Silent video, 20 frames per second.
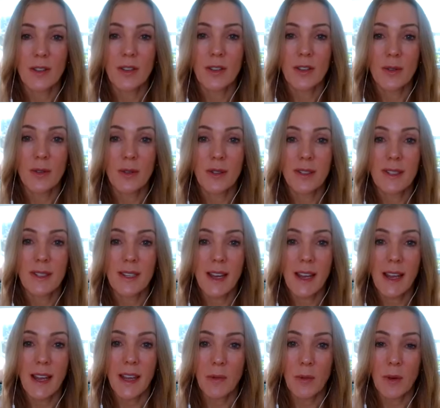So
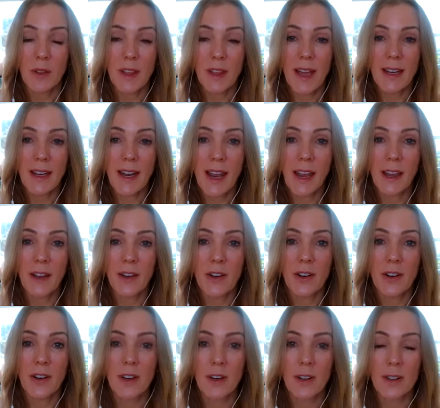staying with that
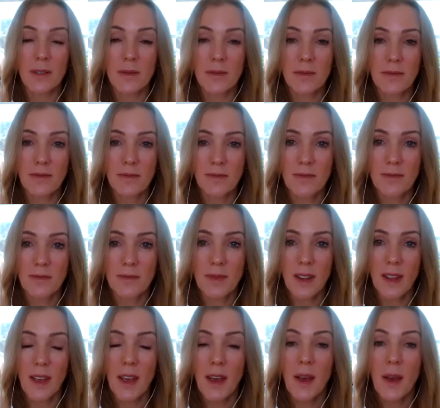anchor.
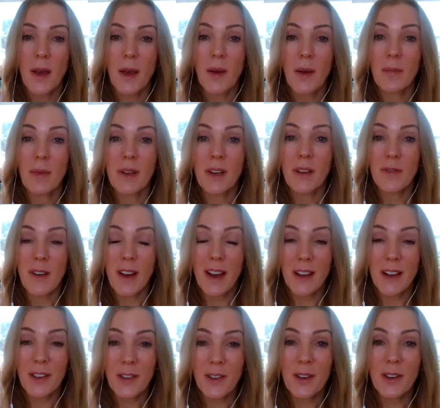But if
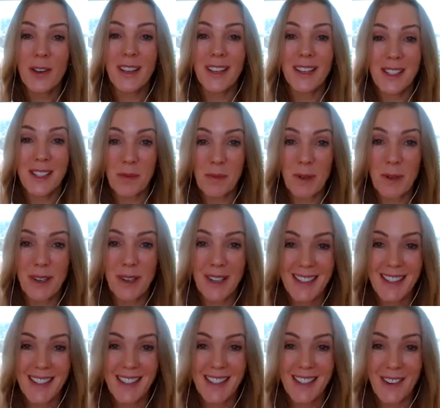other
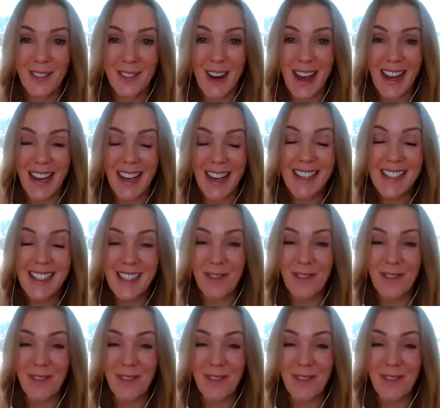experiences arise,